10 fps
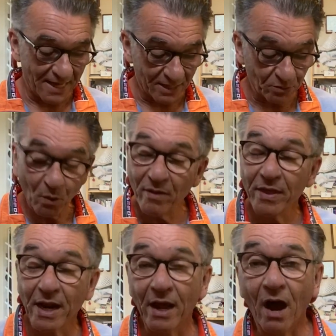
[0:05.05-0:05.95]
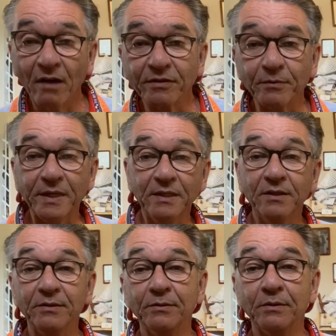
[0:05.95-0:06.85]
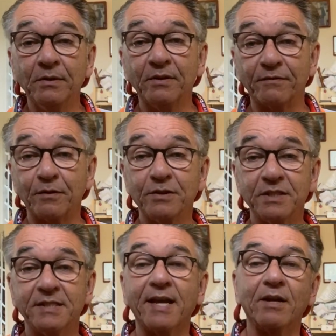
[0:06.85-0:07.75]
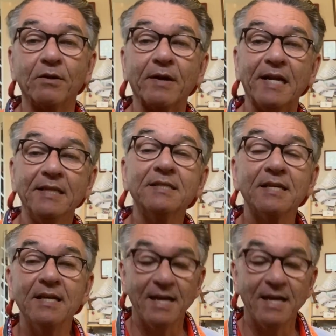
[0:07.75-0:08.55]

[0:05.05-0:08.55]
is one that I often read to the first and second grades,